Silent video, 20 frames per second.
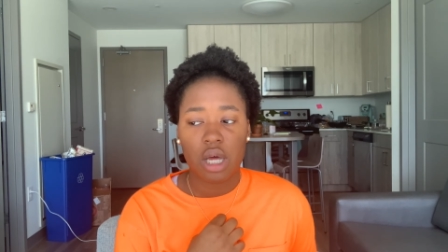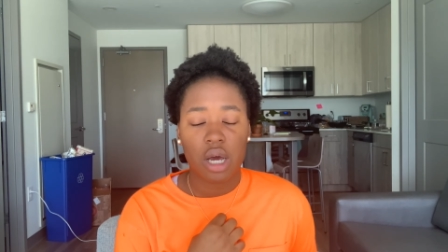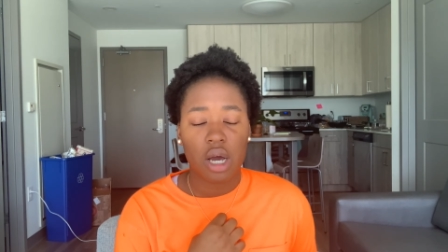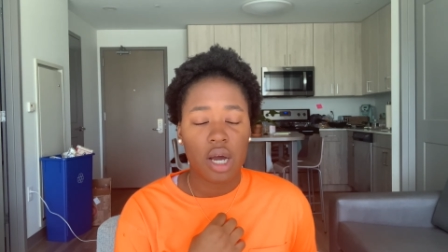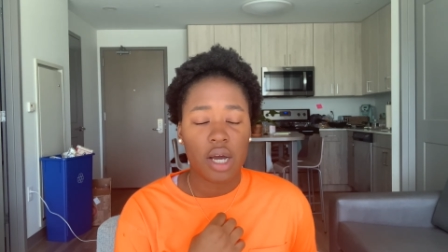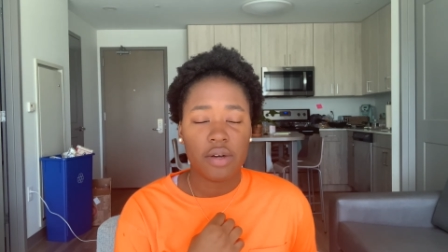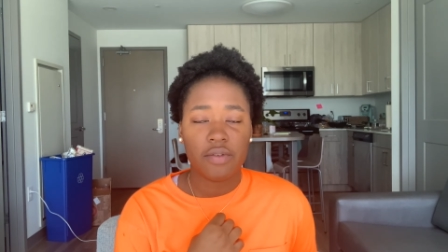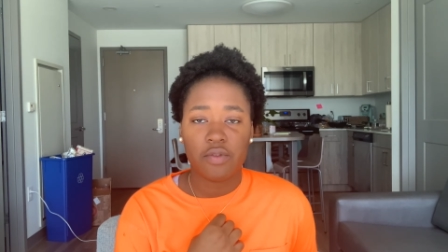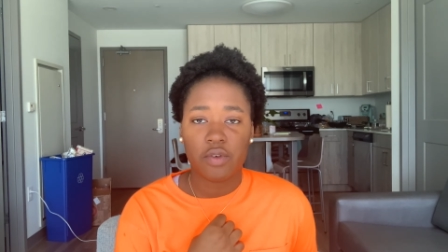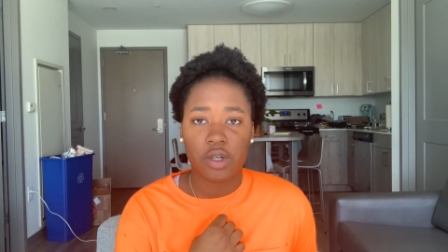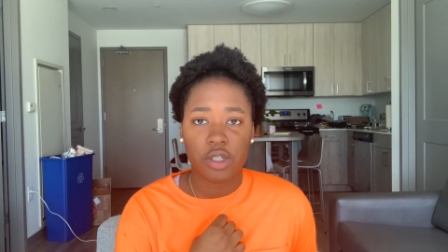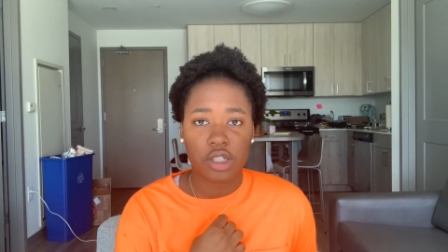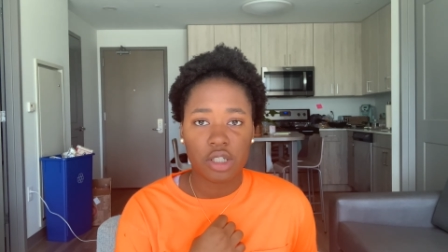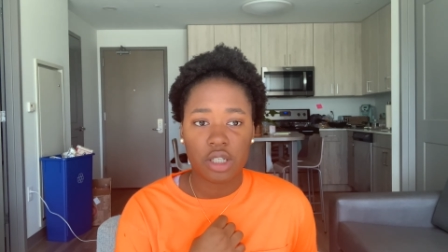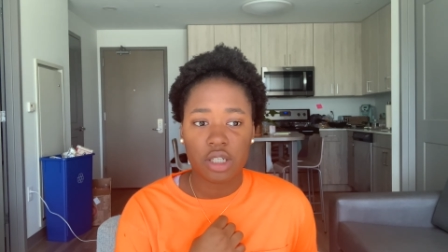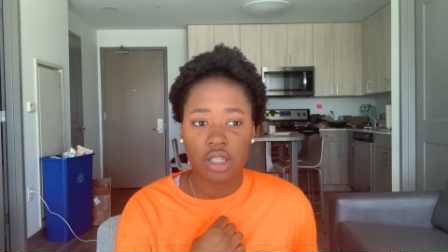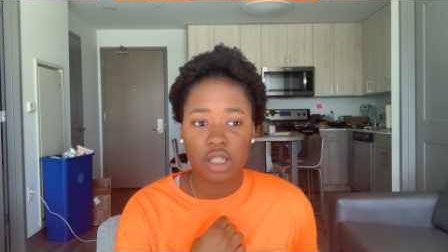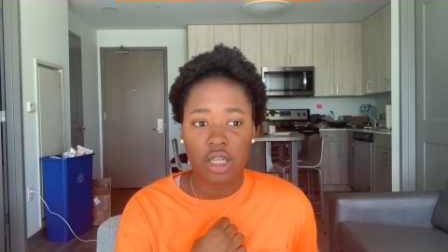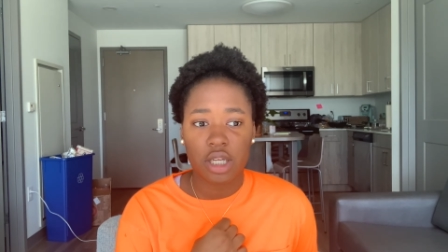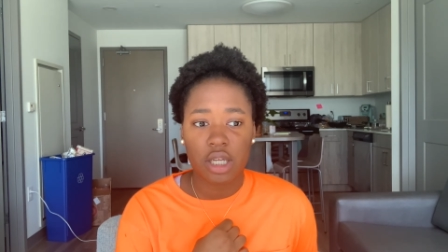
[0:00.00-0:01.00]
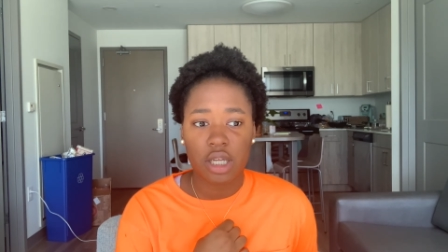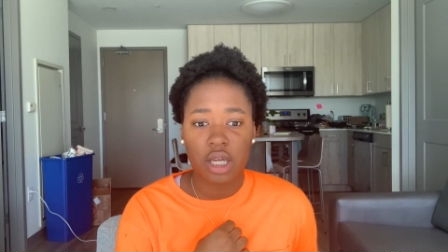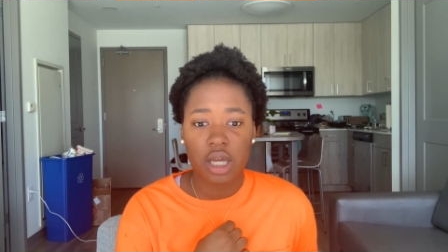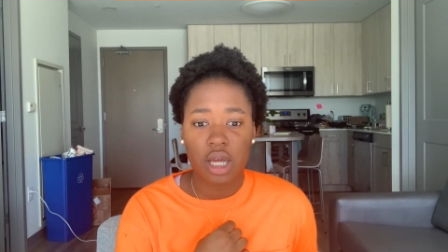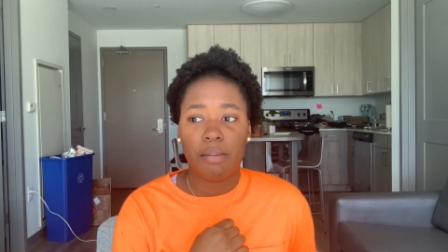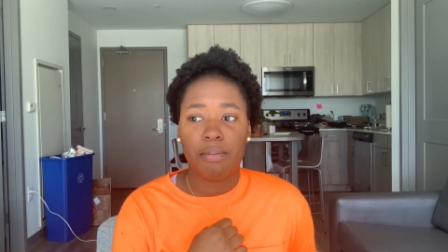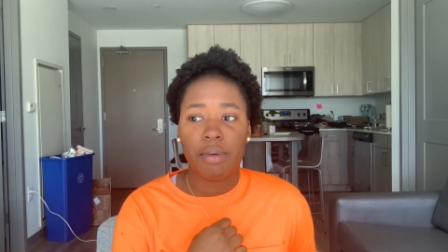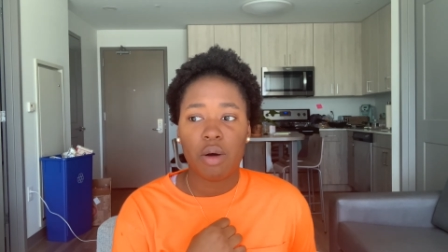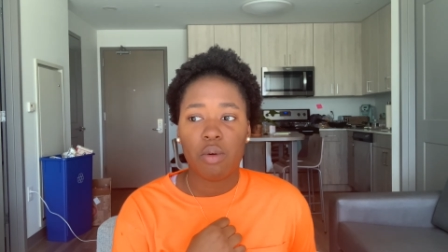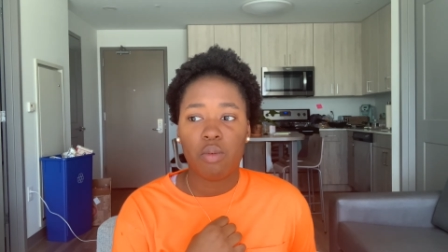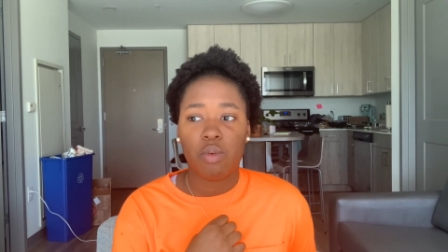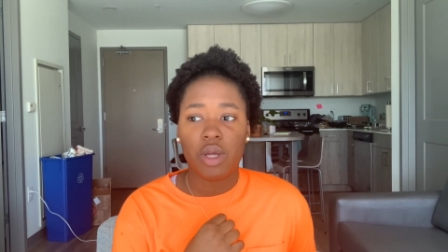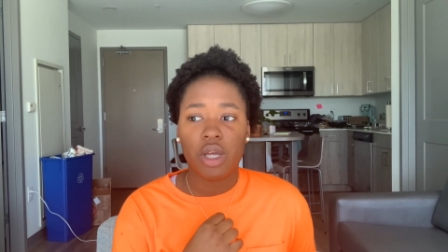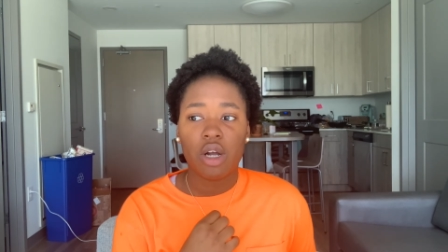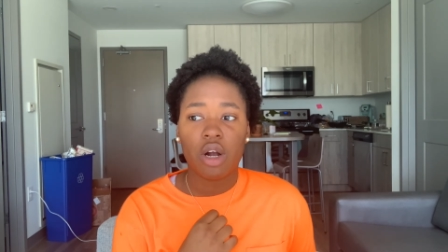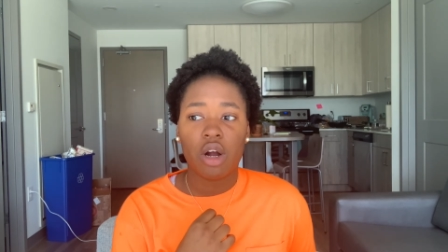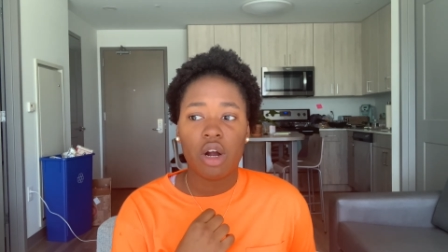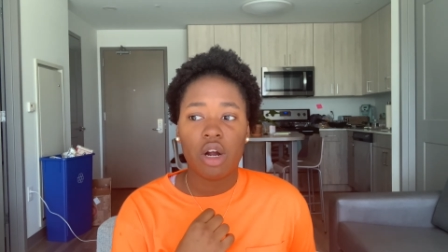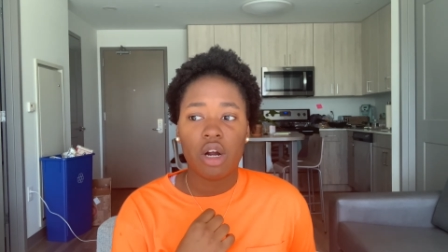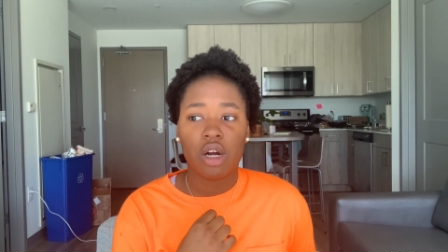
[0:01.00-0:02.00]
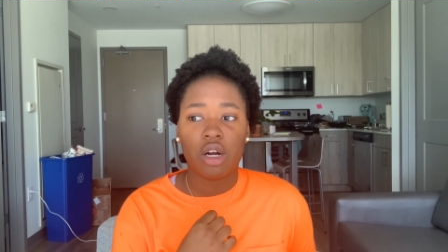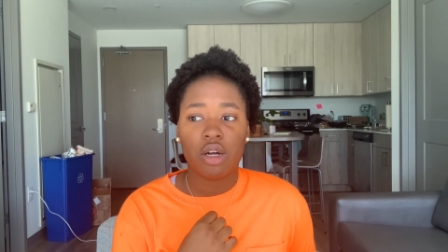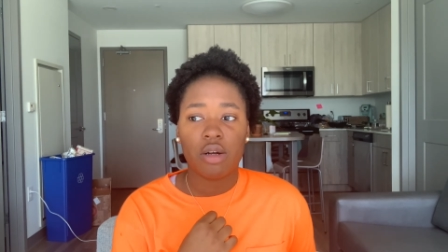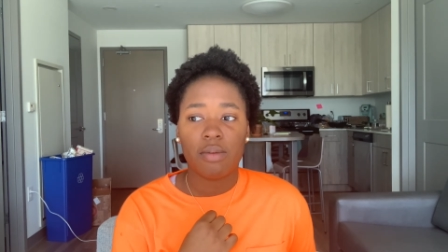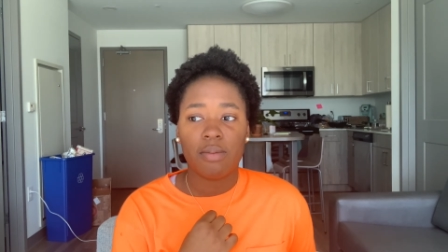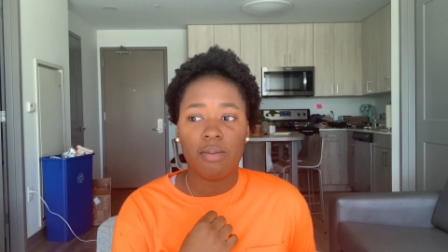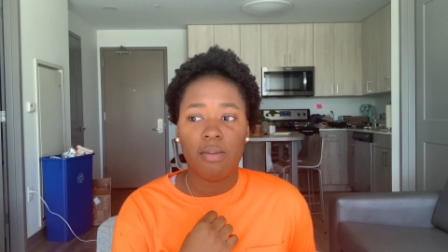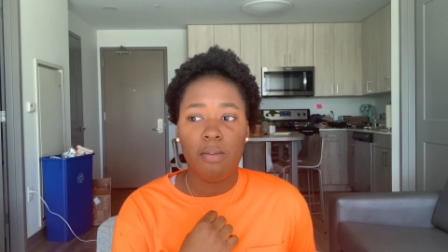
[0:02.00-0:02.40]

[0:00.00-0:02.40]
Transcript: unfortunately, but we are